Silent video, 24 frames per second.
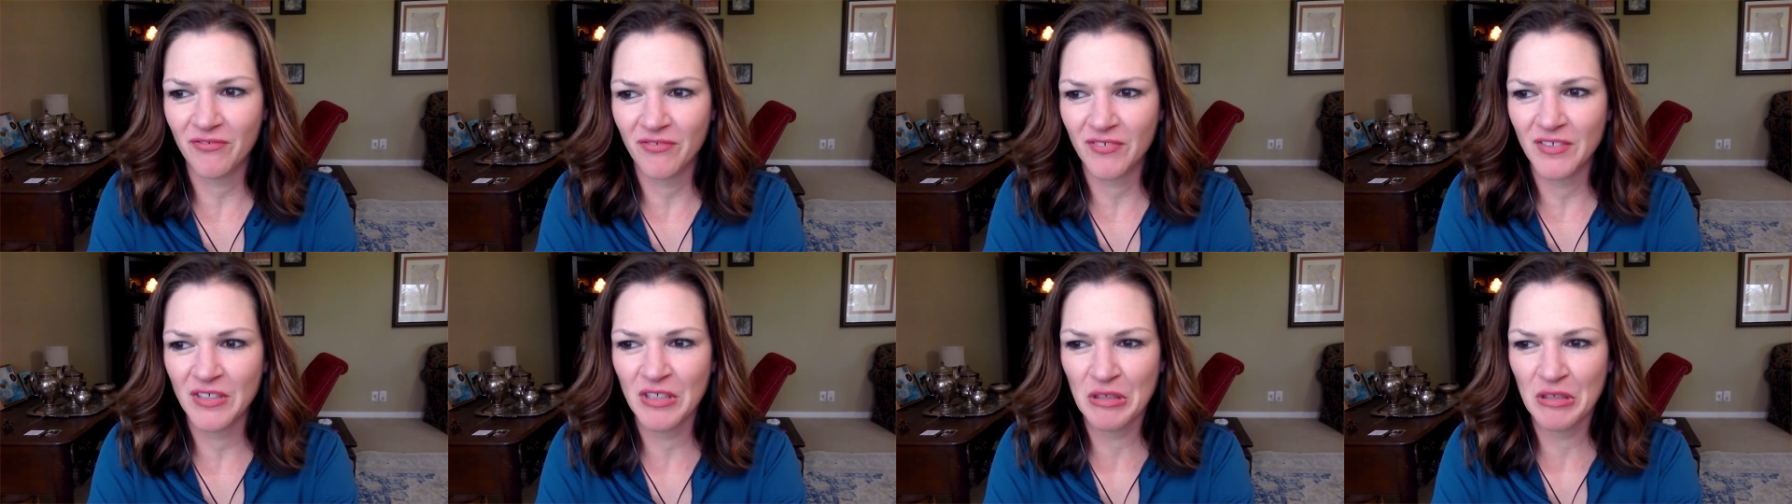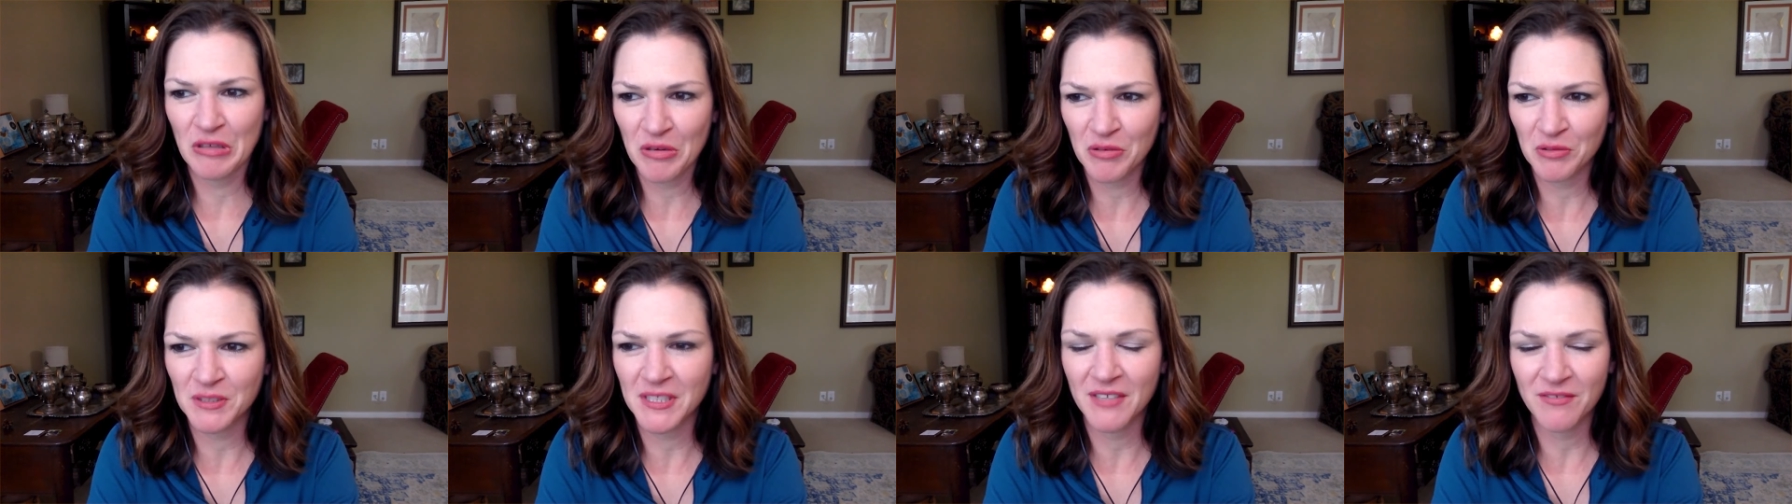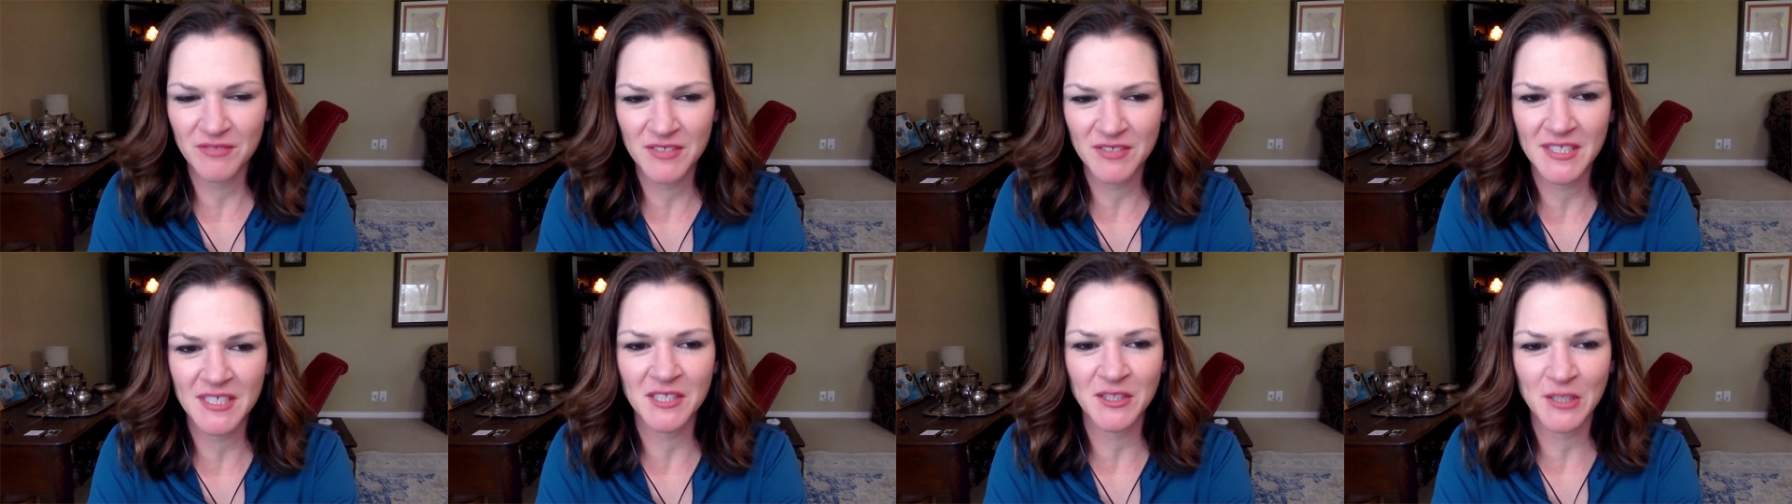lived
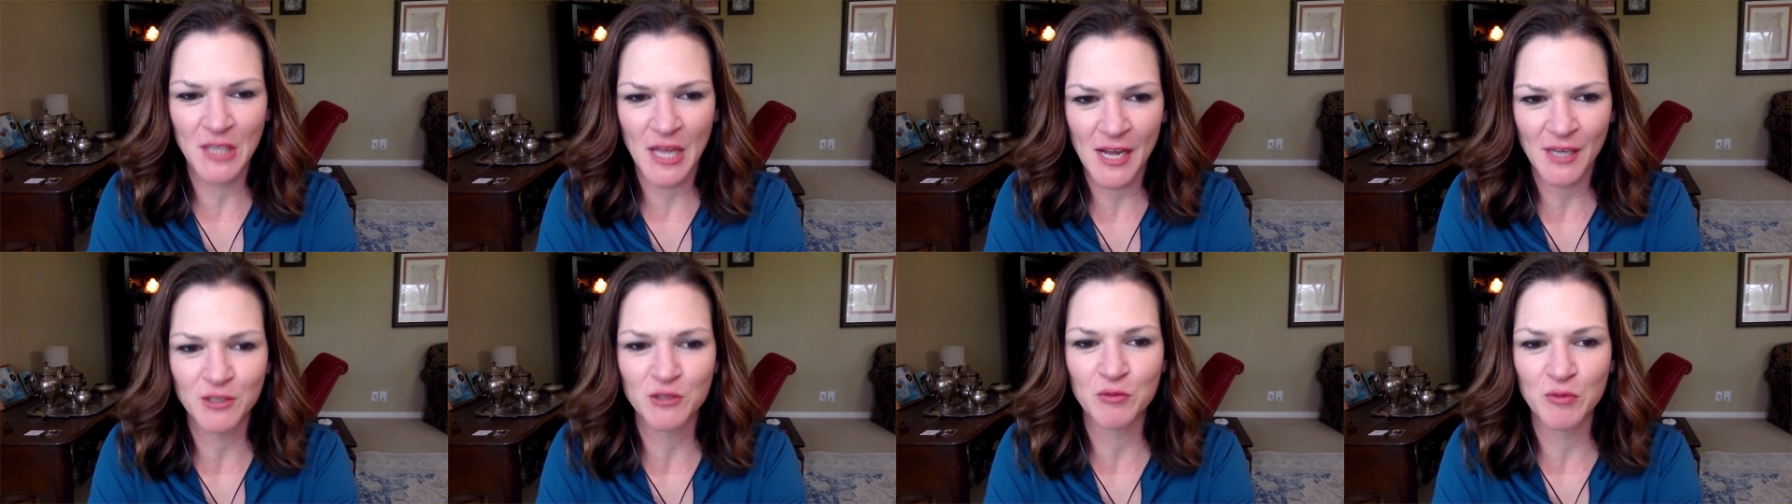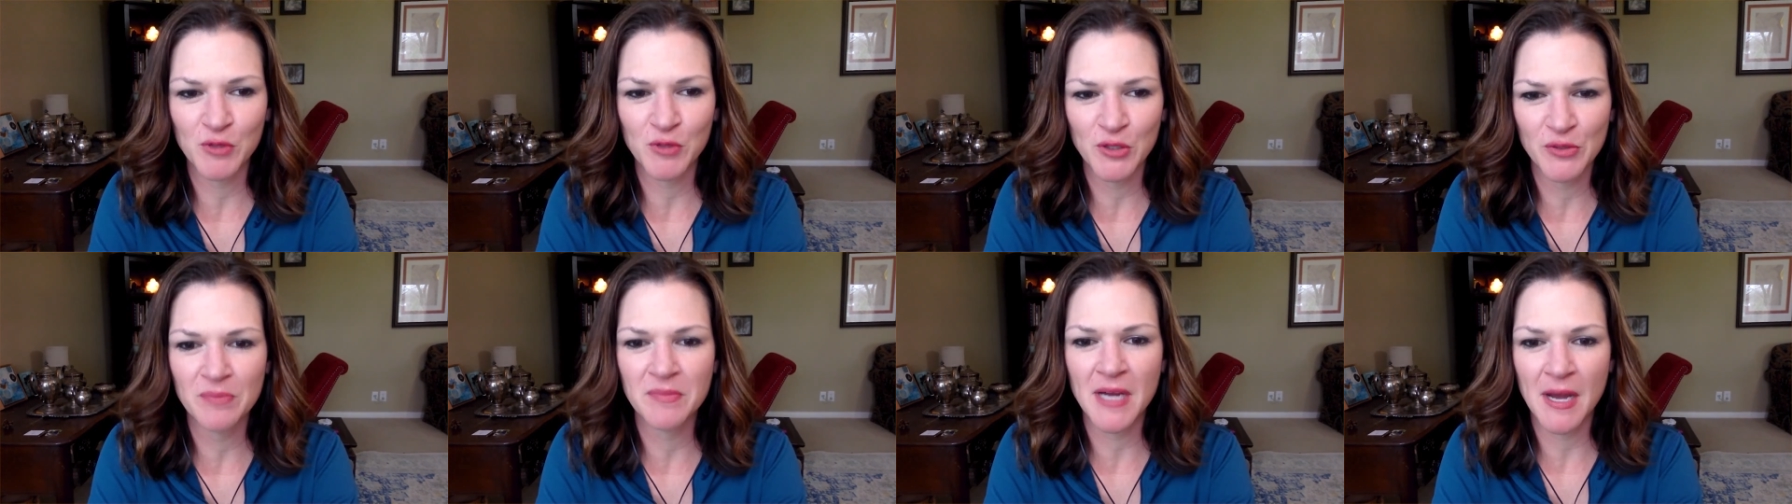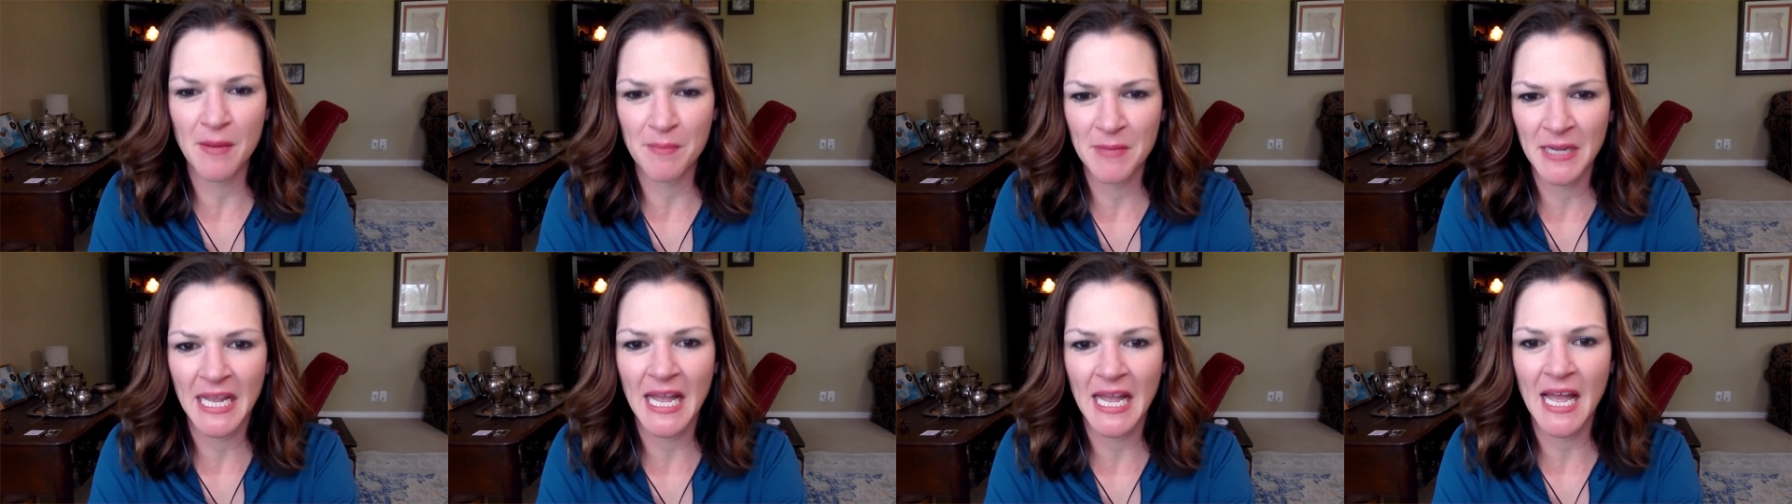in a locked room,
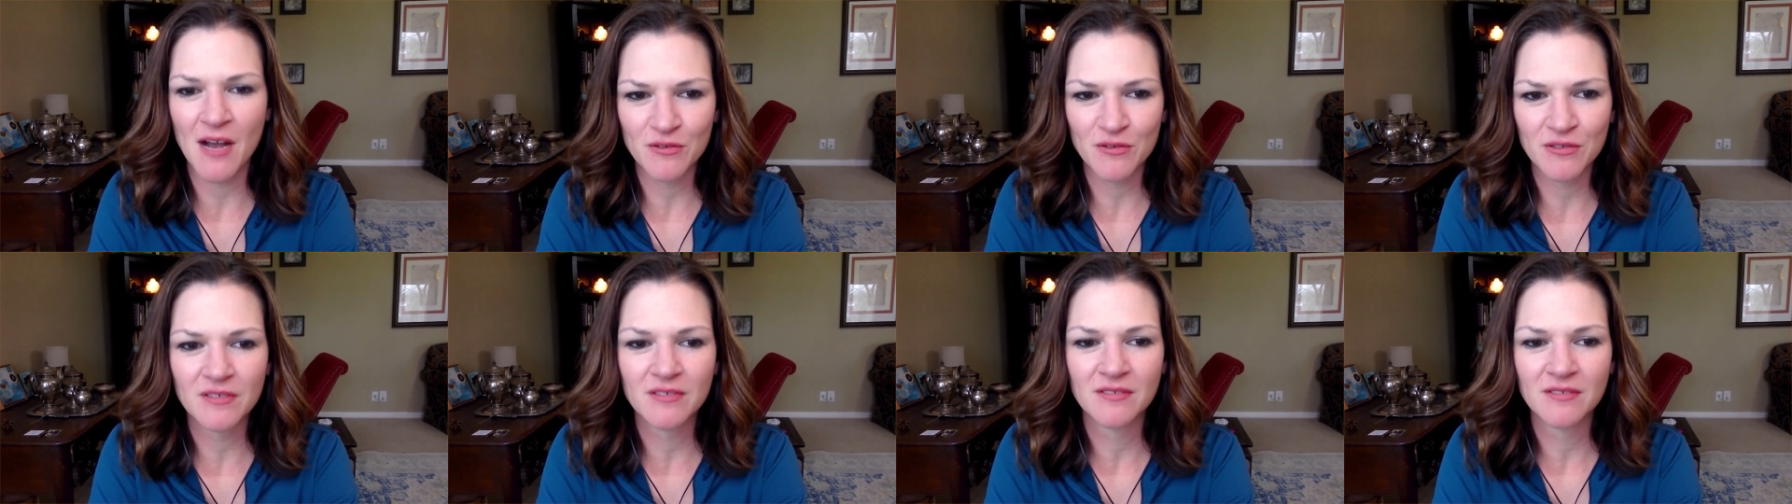numbing out.